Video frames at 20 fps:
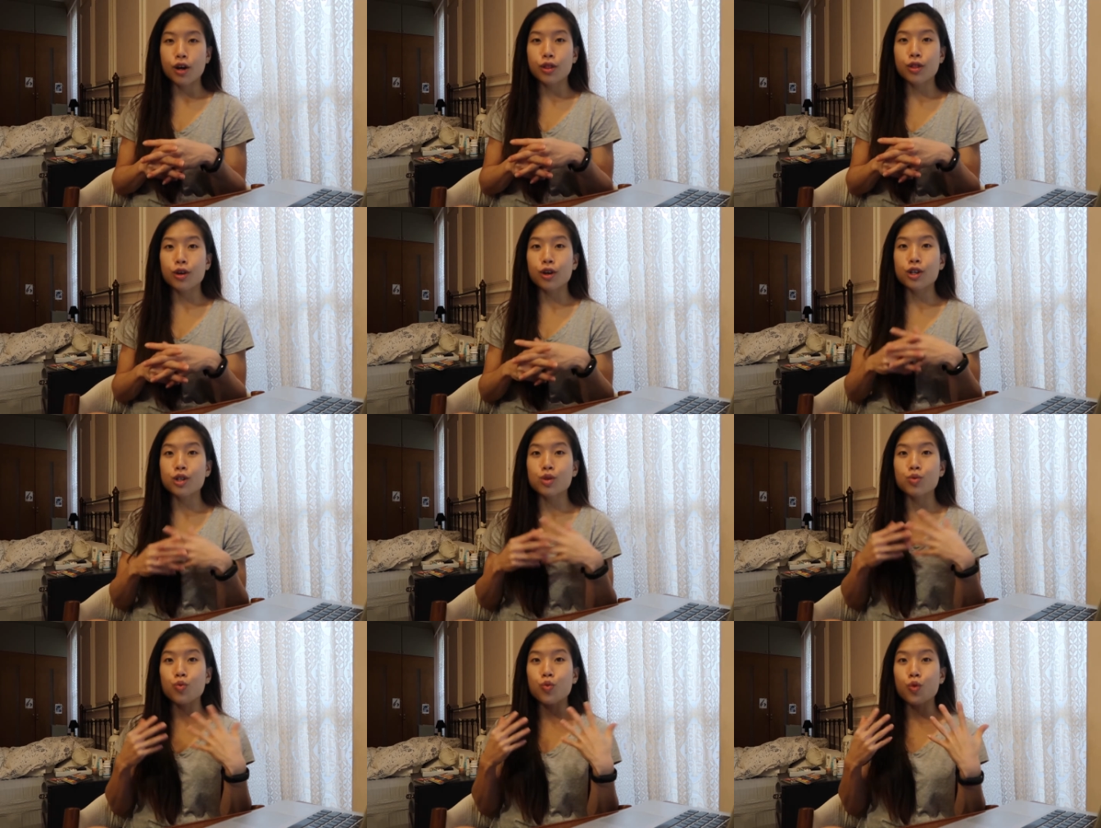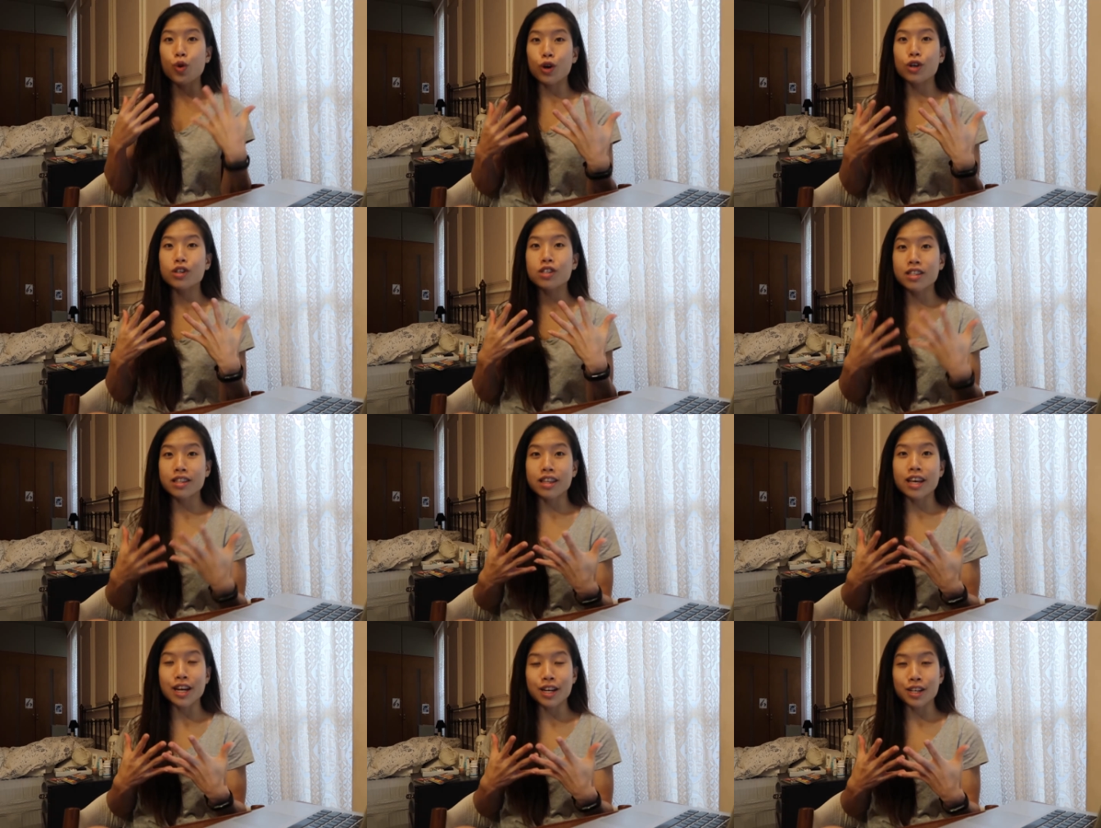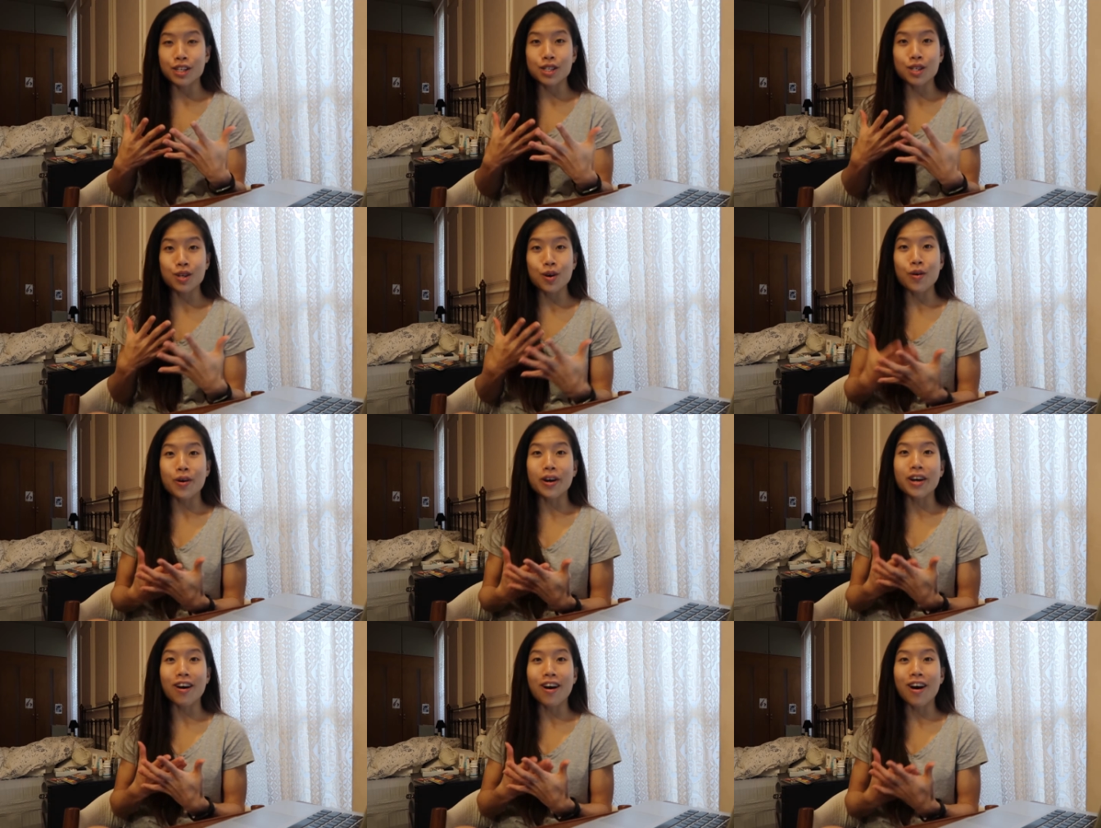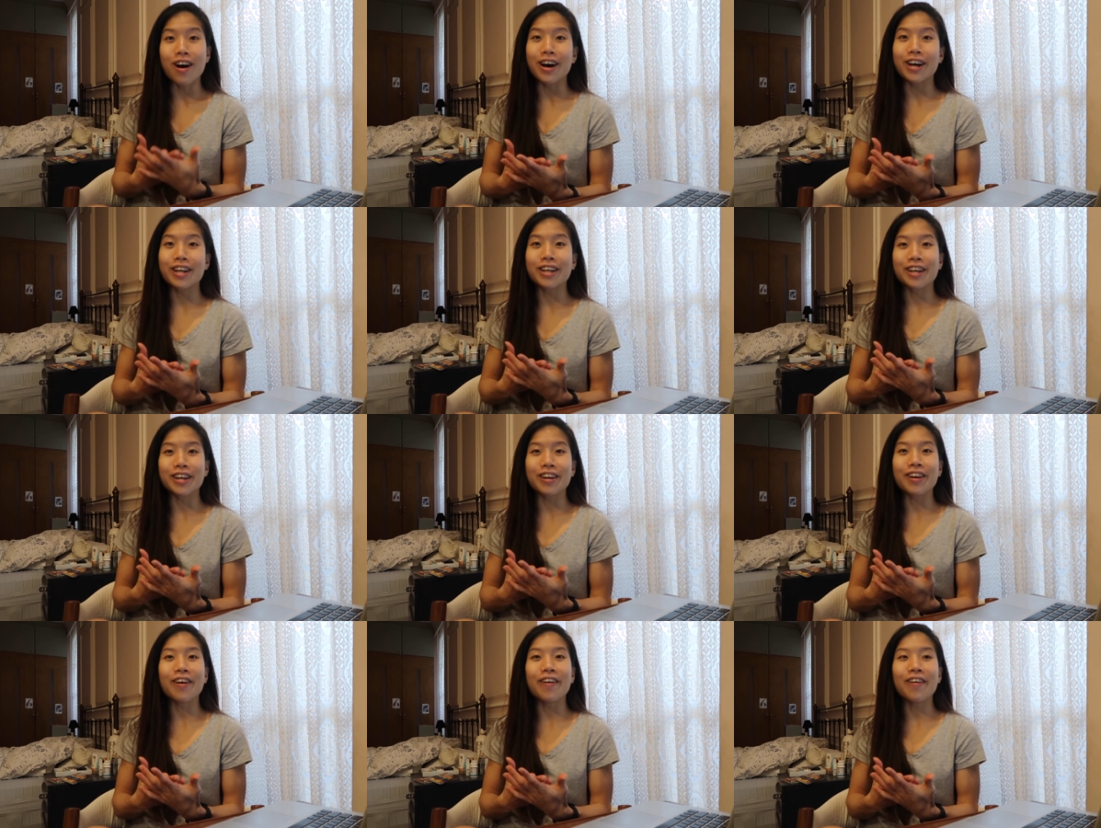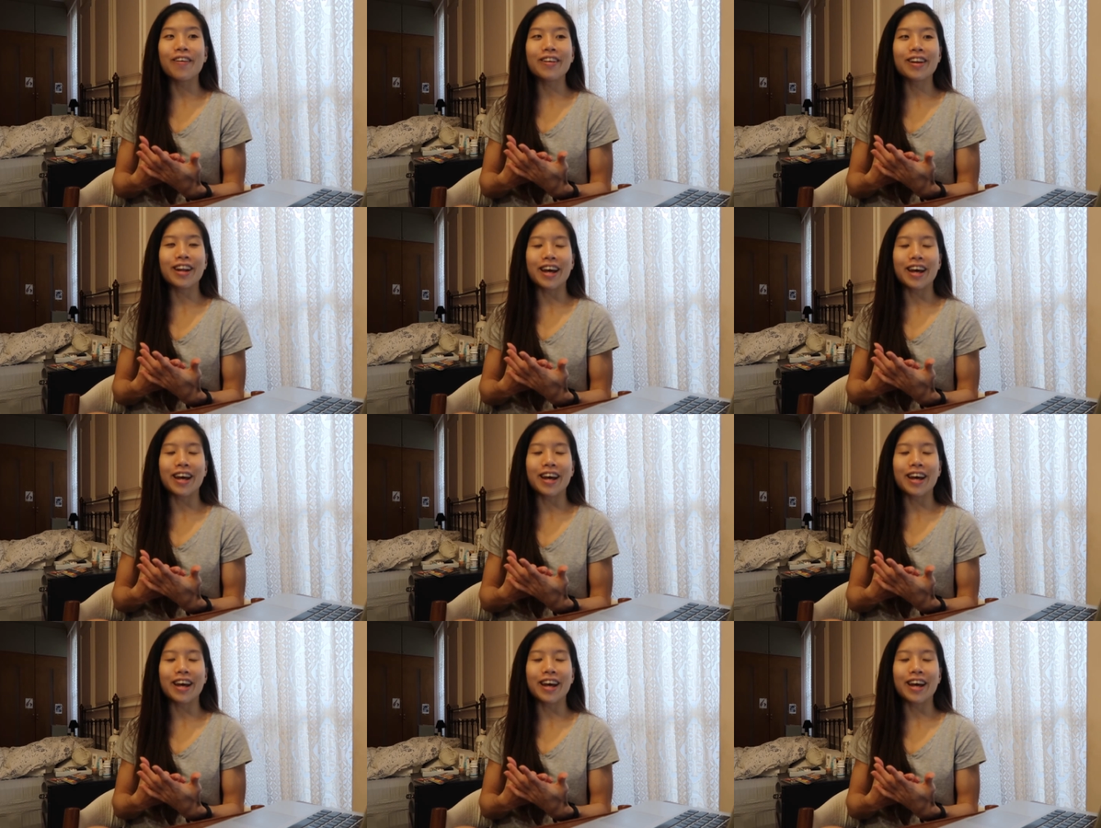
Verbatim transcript: there's worse things going on, you know?